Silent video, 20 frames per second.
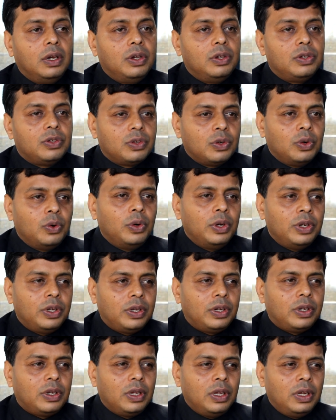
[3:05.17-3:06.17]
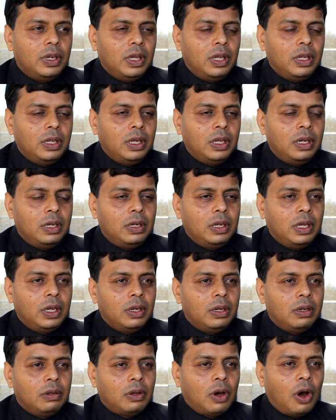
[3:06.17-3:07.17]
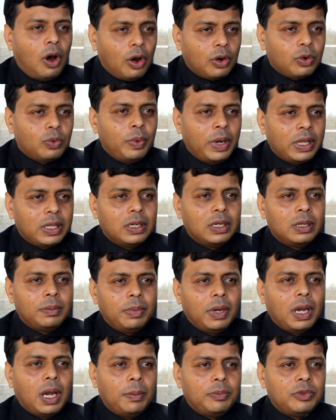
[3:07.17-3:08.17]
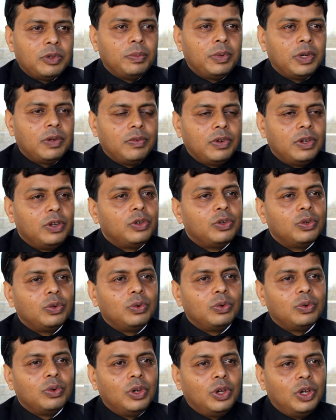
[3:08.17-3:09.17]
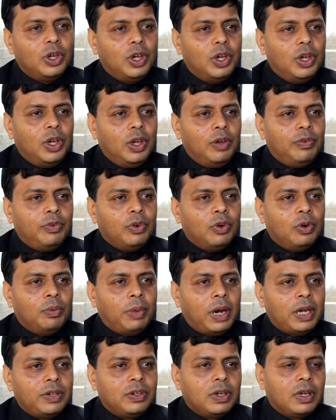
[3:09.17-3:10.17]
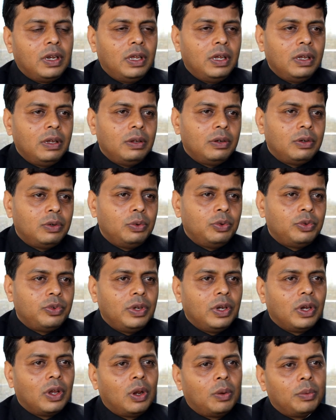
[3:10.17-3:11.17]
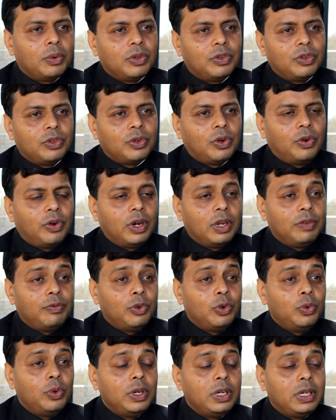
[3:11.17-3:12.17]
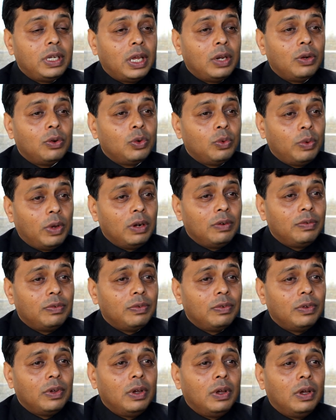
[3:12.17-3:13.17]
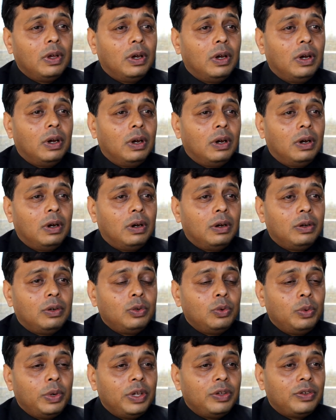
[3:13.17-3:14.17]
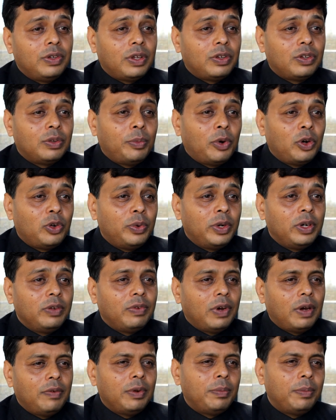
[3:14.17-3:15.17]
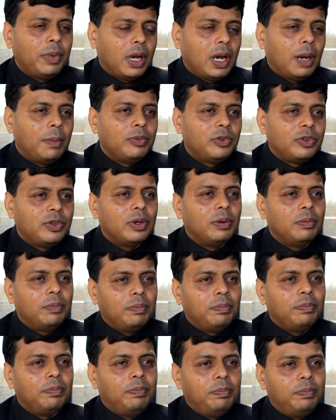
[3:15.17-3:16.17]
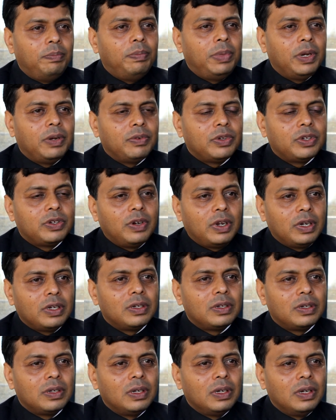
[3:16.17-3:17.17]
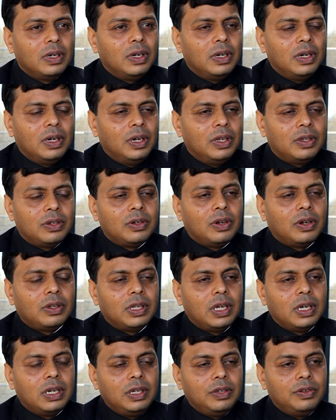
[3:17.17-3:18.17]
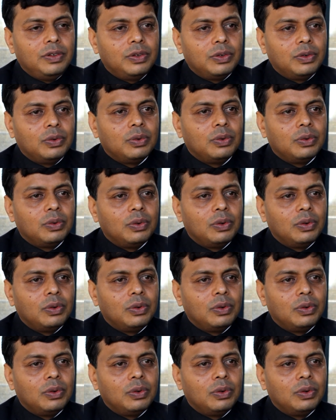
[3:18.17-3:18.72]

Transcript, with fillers: So it, in, in, in, in hot weather, it becomes a bit of an issue. If you're bicycling 2 3 kilometers, it's alright. If you're doing 10 or 12, uh, two ways, that's about 25, it becomes a bit of a stretch. It's not that easy to do.